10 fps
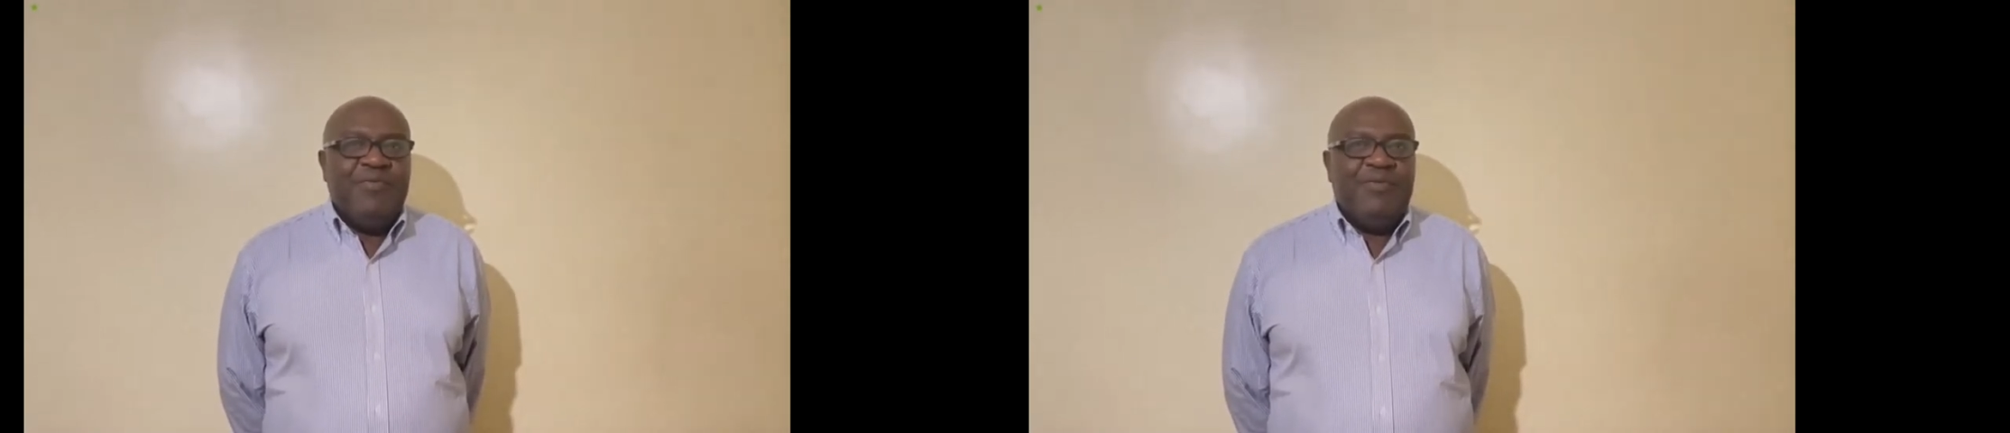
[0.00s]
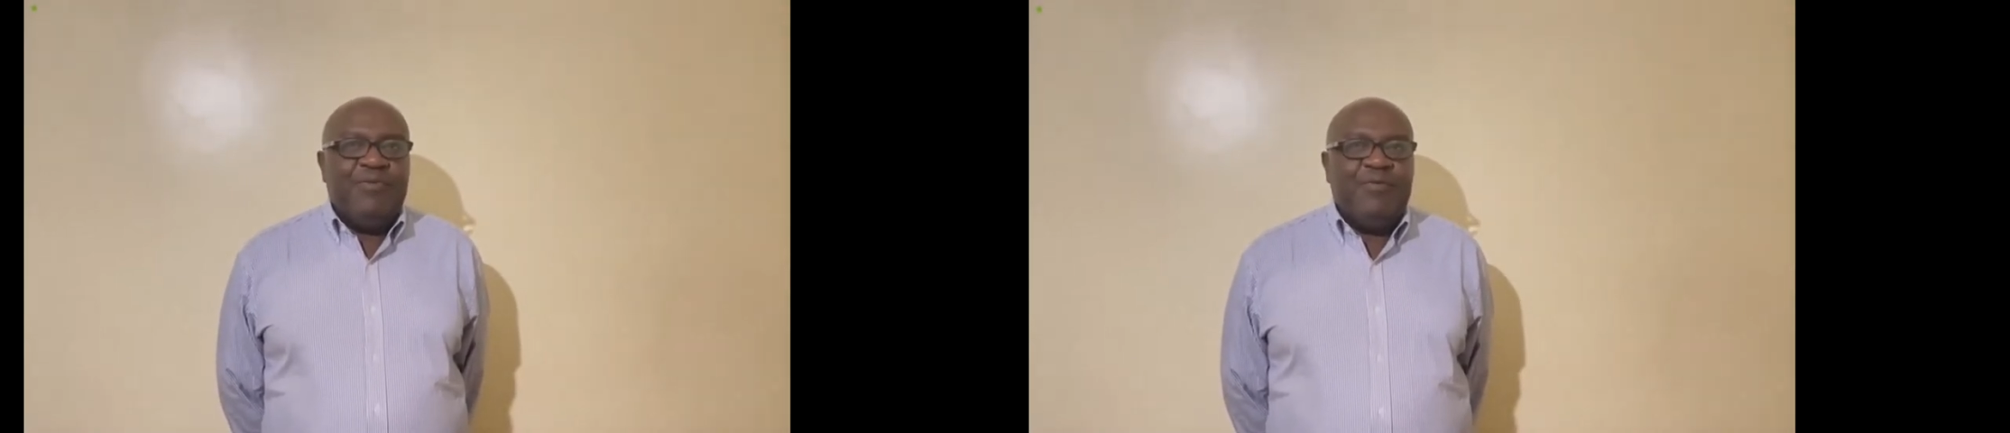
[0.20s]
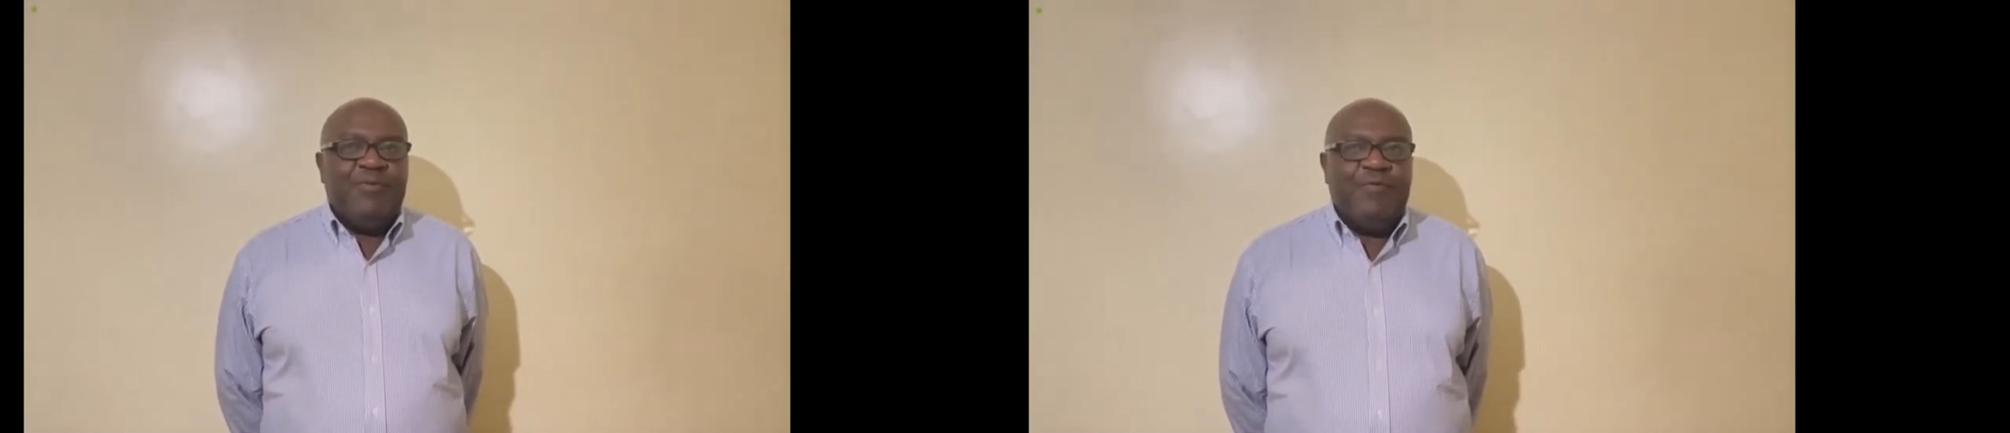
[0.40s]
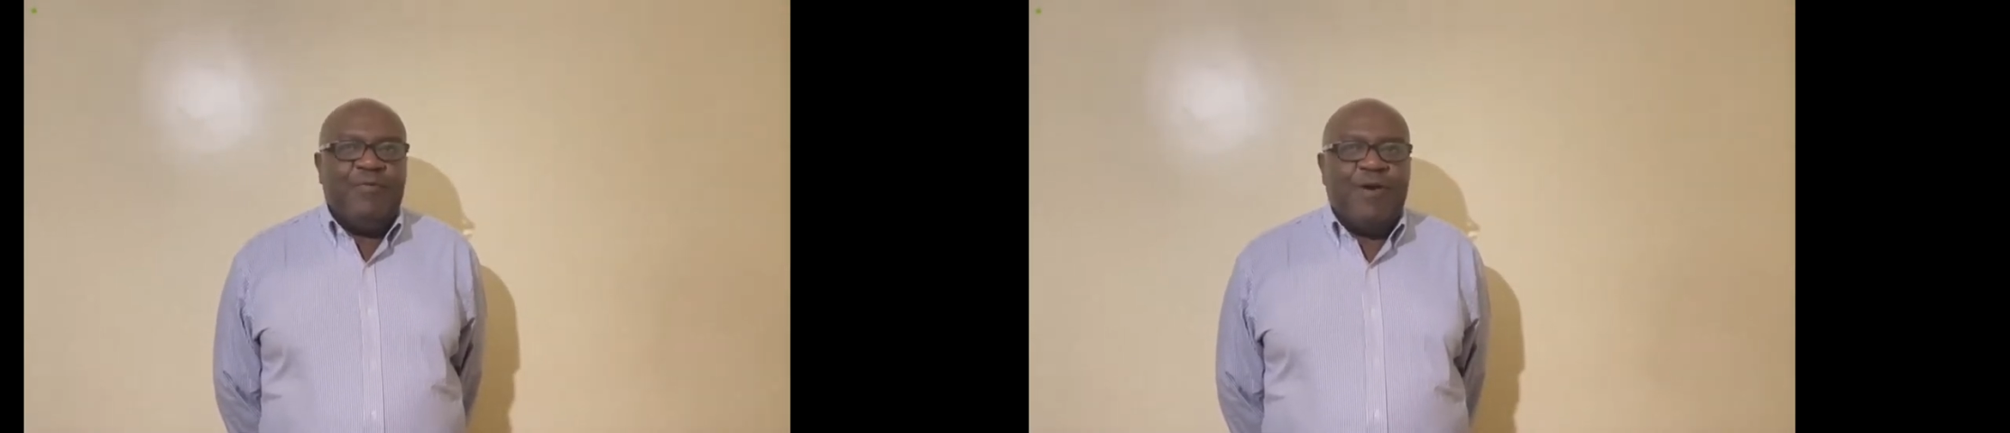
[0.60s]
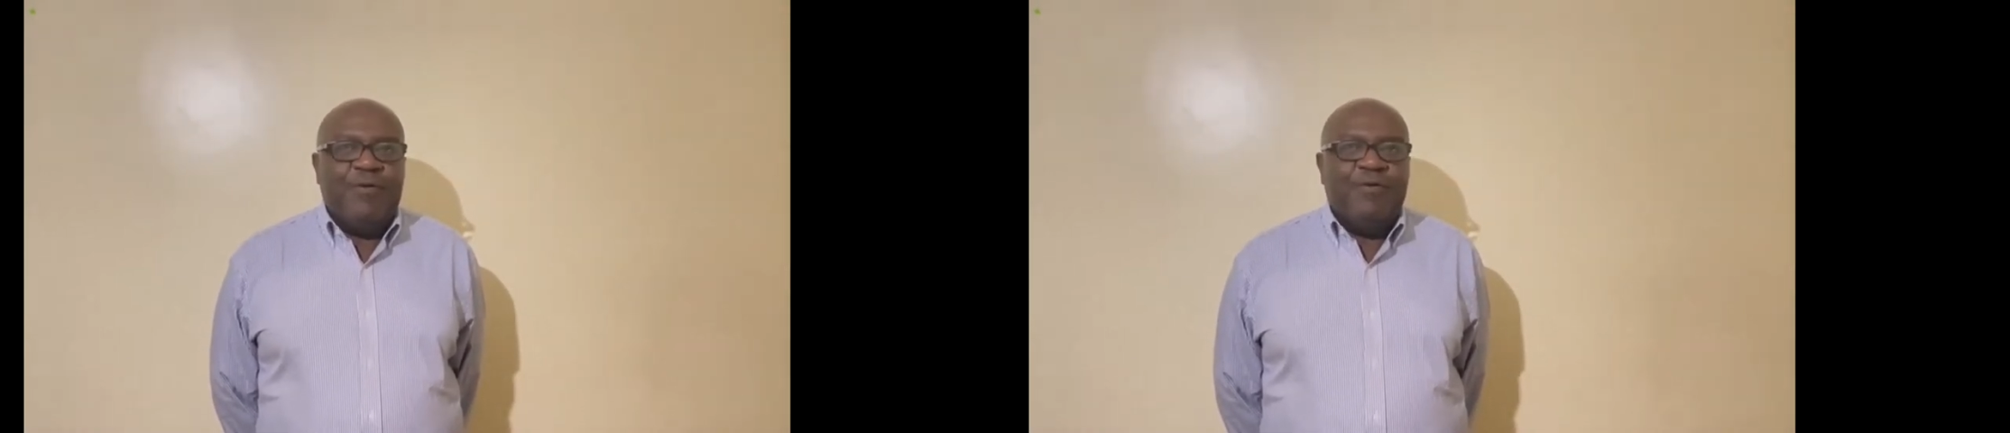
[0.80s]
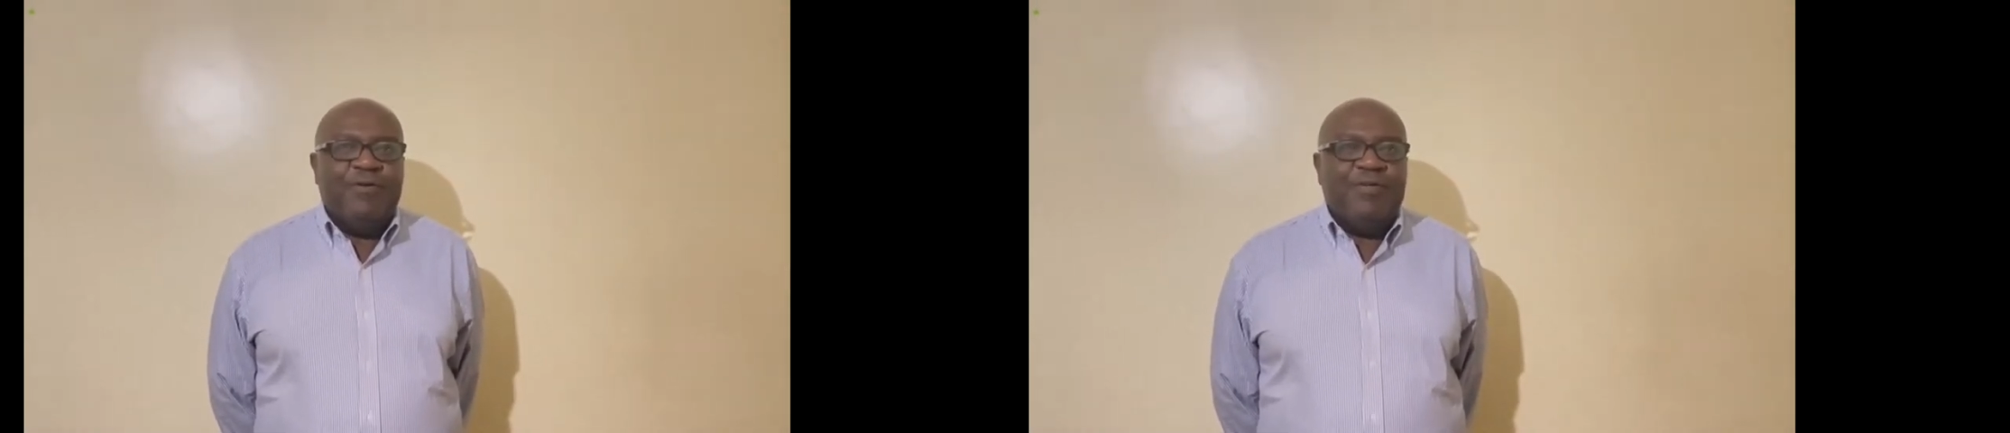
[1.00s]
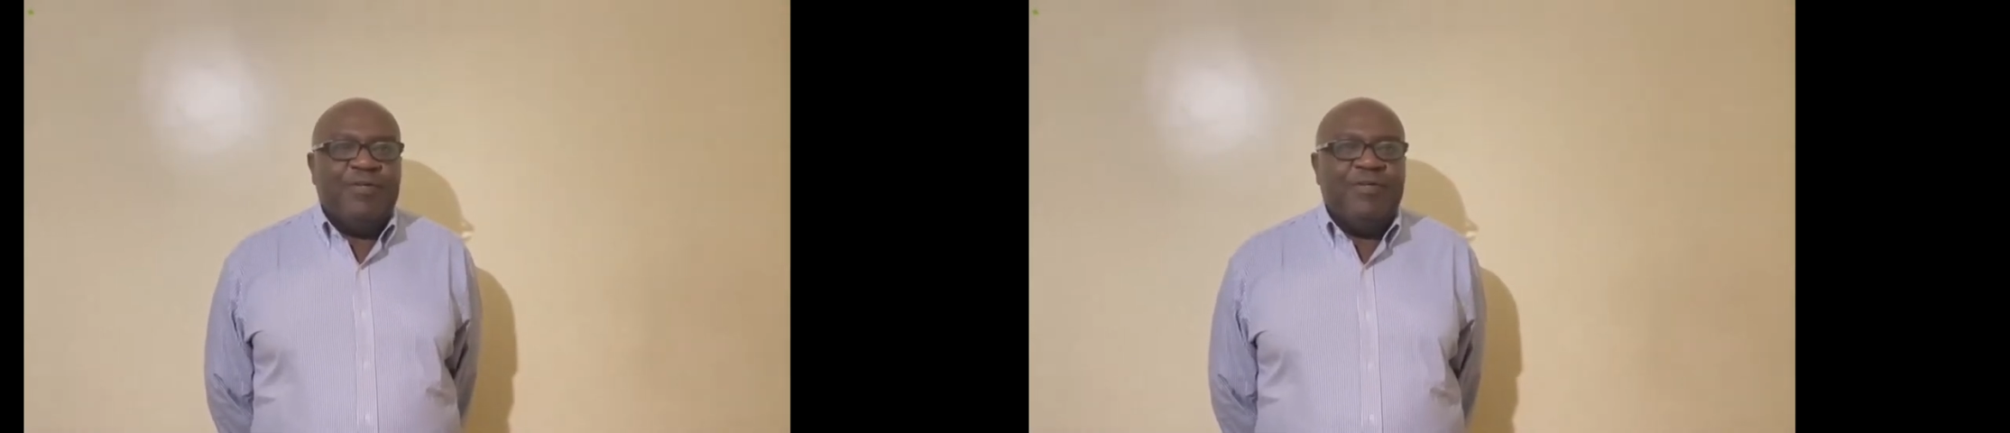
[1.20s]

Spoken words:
which we found